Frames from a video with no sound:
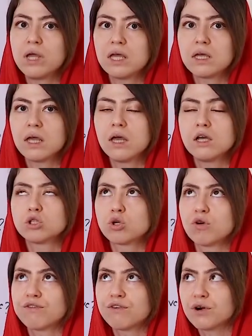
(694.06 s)
week.
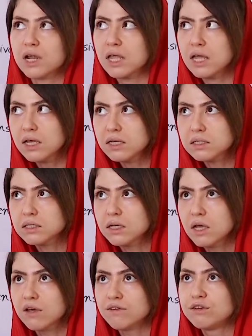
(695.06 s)
So for it,
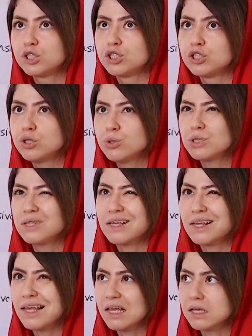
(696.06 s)
we should use
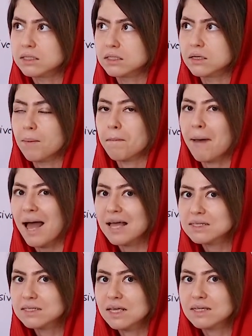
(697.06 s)
is.
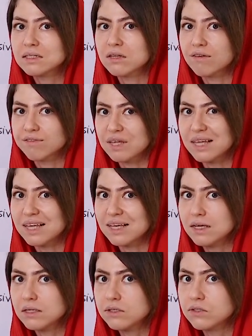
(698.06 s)
Past tense of
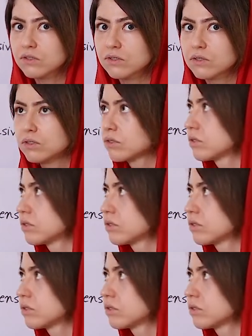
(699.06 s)
is,